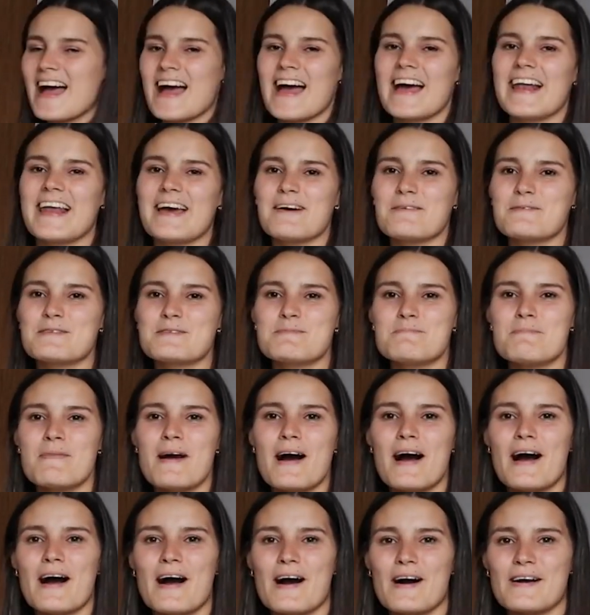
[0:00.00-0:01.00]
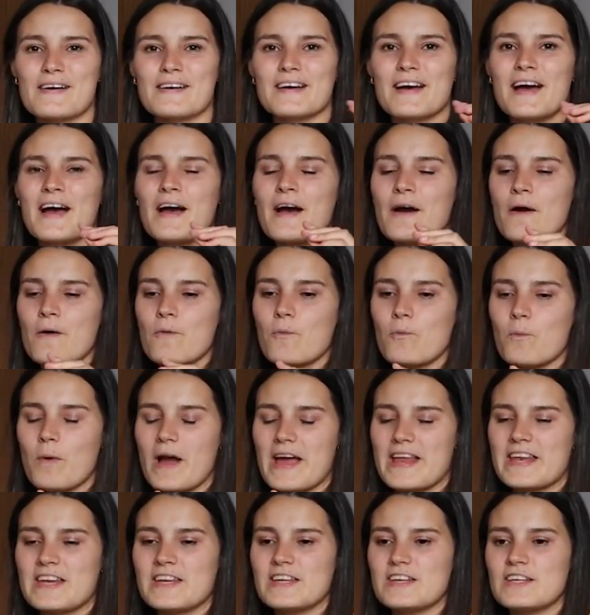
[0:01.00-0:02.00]
and I would mark
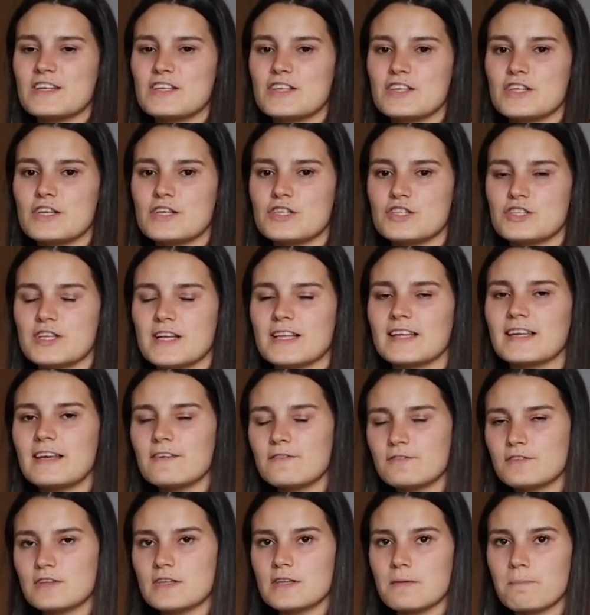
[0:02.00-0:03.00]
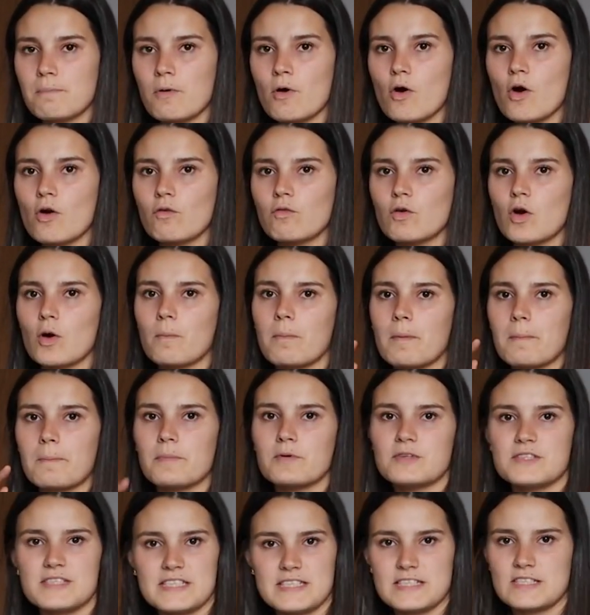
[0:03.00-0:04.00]
when it, she lifted the paw up
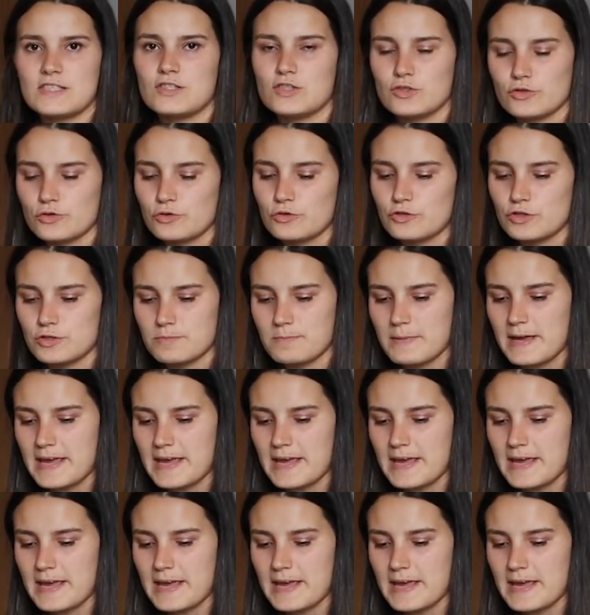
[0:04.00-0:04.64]
but didn't touch